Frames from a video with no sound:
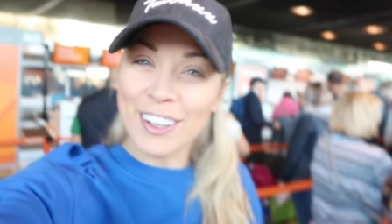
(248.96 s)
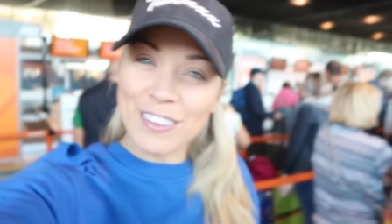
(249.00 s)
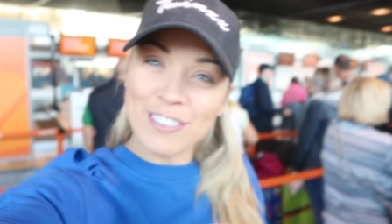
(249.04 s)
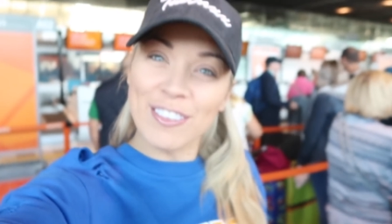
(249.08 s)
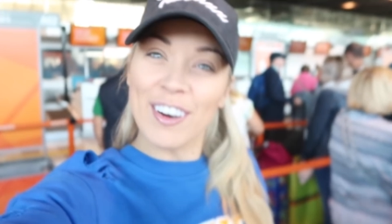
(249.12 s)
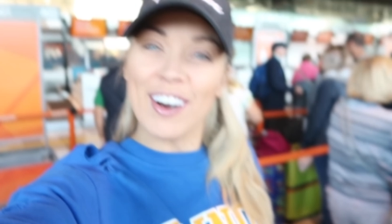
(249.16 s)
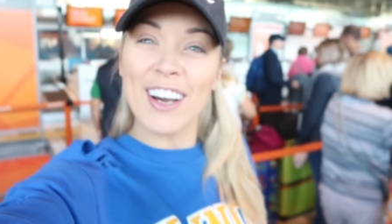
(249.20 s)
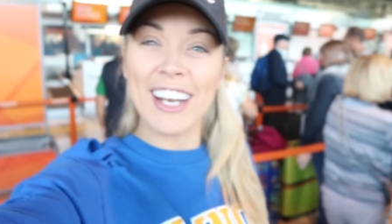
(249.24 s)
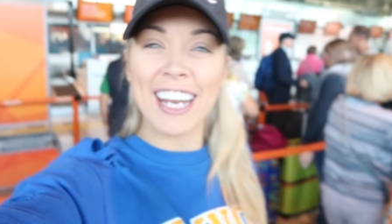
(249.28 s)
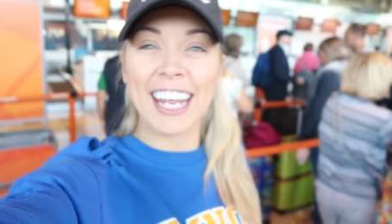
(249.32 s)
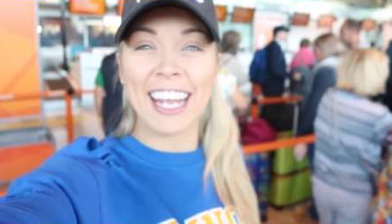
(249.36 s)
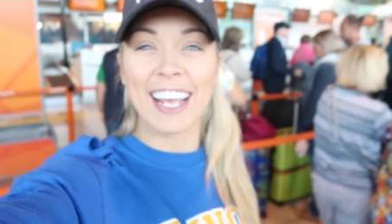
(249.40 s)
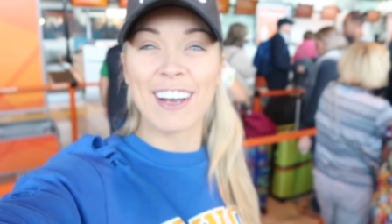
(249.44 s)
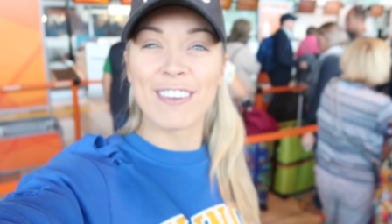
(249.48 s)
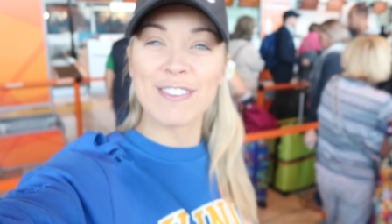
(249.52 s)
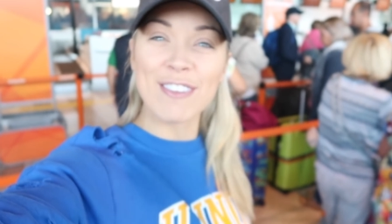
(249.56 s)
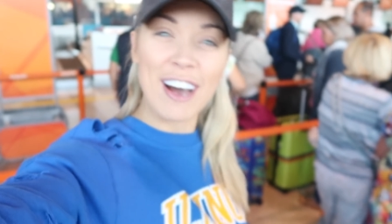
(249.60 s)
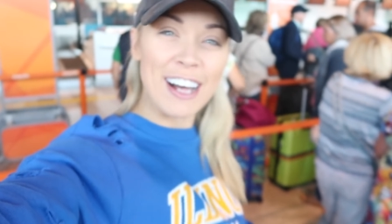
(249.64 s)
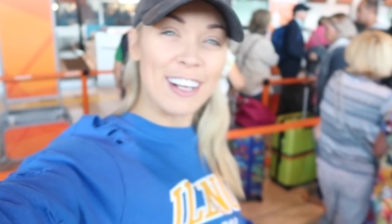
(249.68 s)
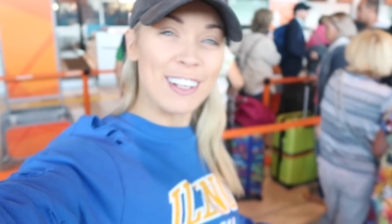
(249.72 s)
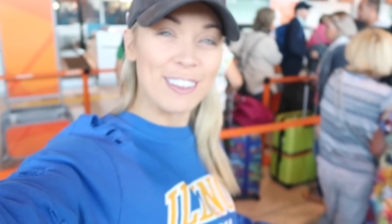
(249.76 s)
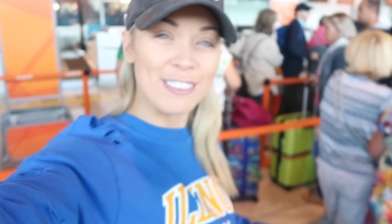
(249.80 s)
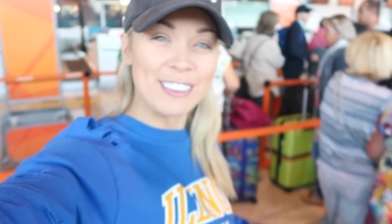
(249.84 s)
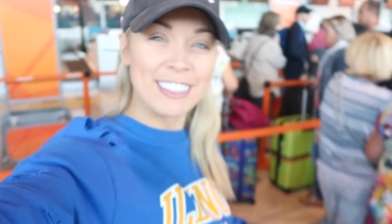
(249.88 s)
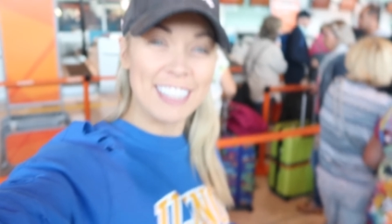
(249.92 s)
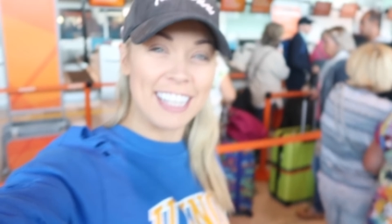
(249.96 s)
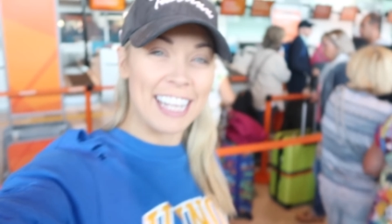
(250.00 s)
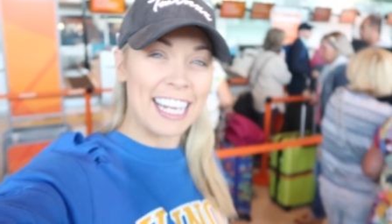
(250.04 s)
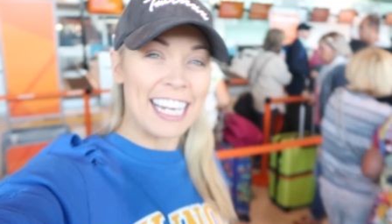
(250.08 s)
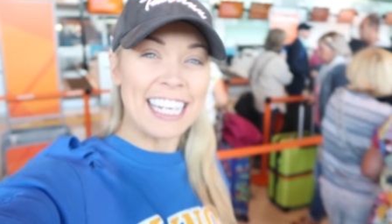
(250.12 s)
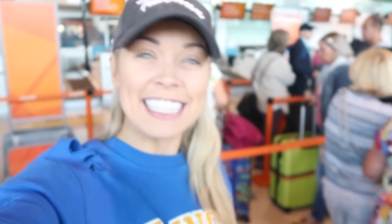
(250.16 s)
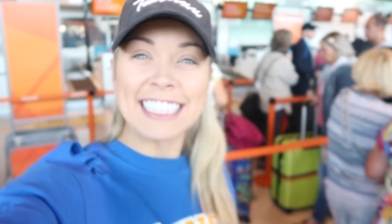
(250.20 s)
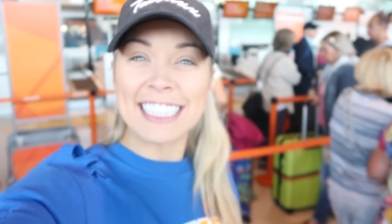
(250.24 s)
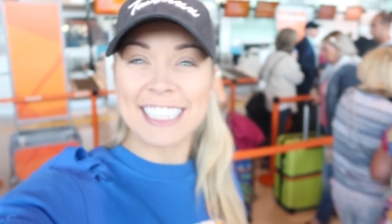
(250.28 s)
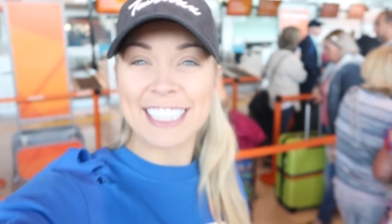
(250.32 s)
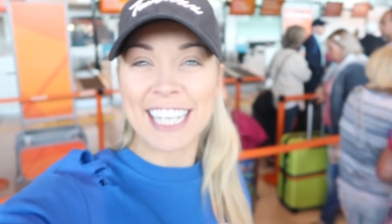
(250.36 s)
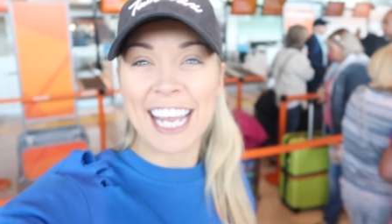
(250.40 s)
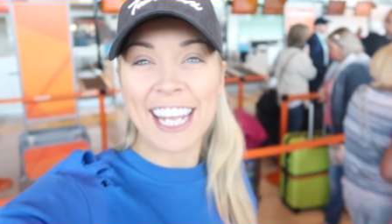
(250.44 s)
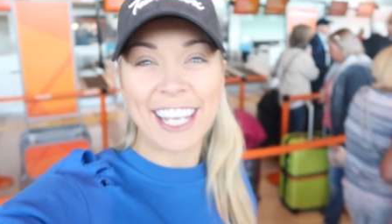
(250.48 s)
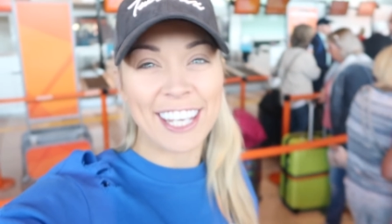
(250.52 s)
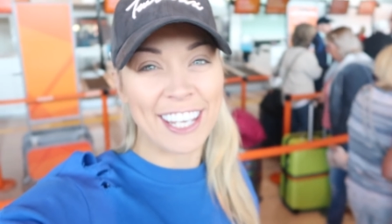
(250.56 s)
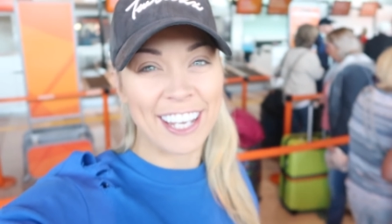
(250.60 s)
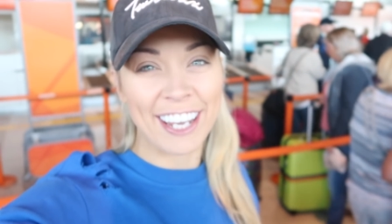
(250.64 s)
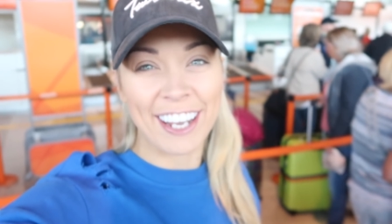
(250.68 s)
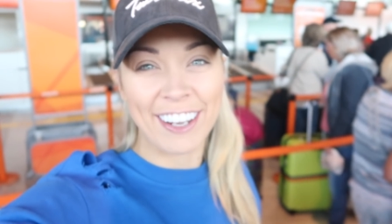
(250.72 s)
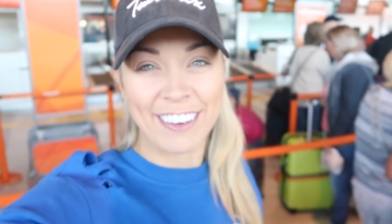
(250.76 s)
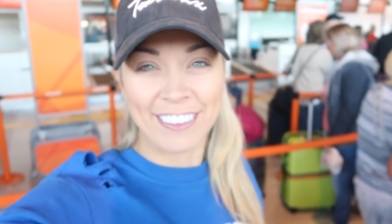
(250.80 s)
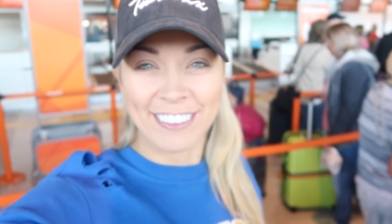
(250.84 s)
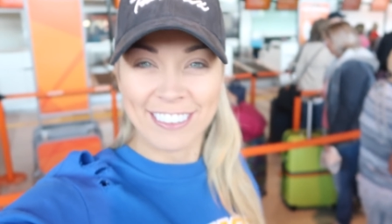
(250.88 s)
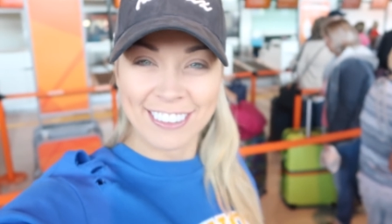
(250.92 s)
Good morning and welcome to the EasyJet
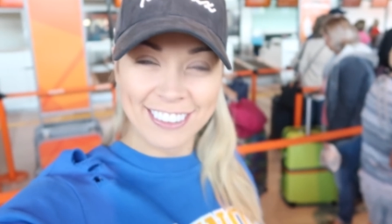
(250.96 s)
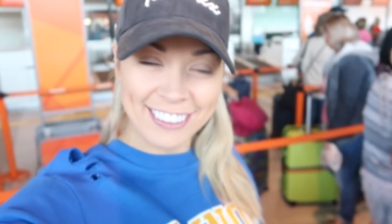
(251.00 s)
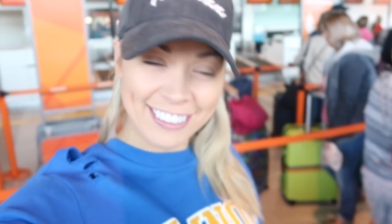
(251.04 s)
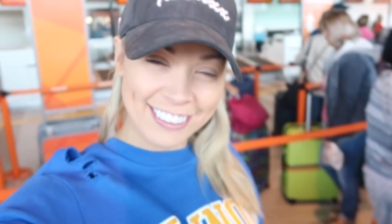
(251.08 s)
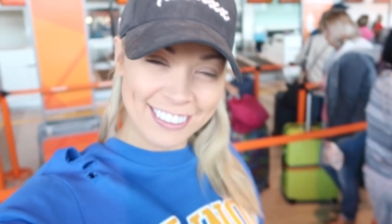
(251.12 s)
queue.